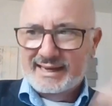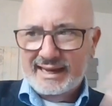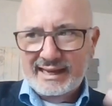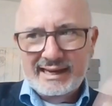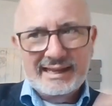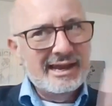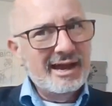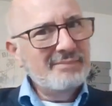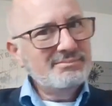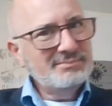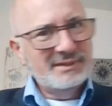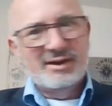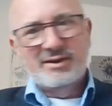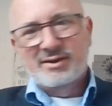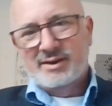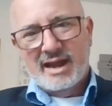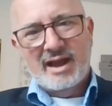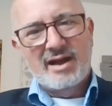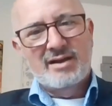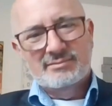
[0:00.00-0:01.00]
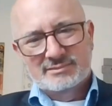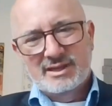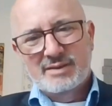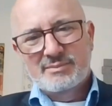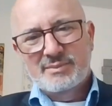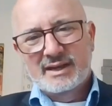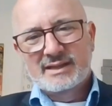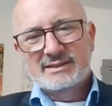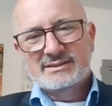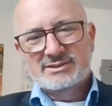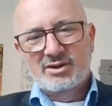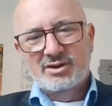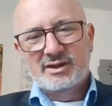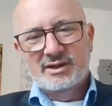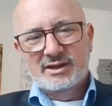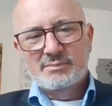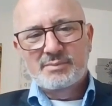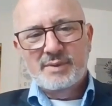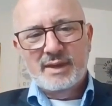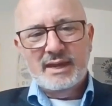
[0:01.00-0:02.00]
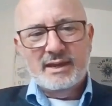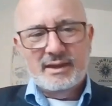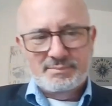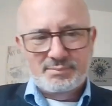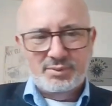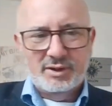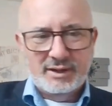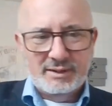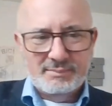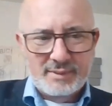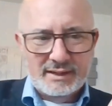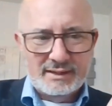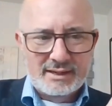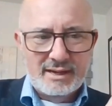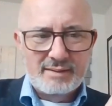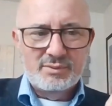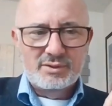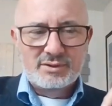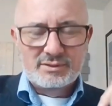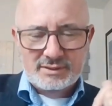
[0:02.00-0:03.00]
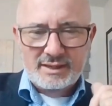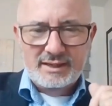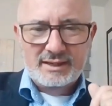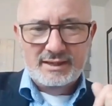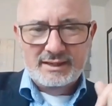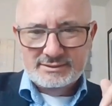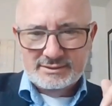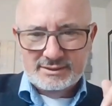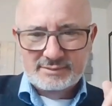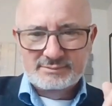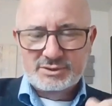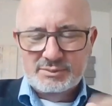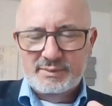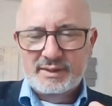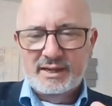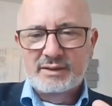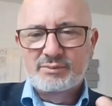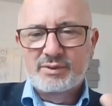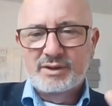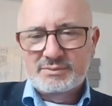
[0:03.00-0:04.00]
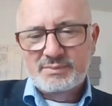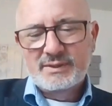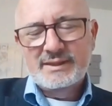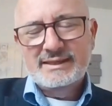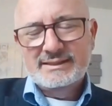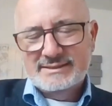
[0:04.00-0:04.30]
it's getting up there now. I mean, it's starting to be a pretty big number to begin with.